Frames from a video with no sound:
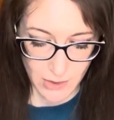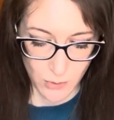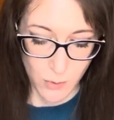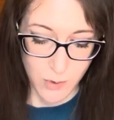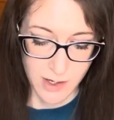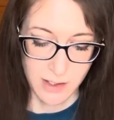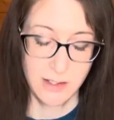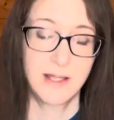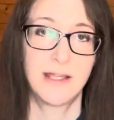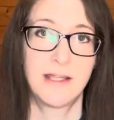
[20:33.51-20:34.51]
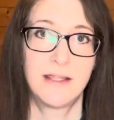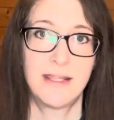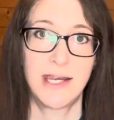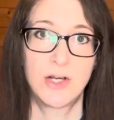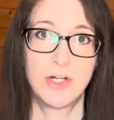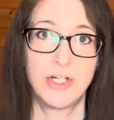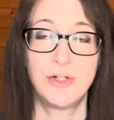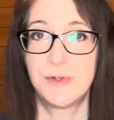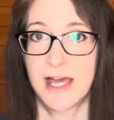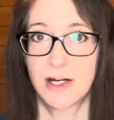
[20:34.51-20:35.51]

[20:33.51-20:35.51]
Or they could use that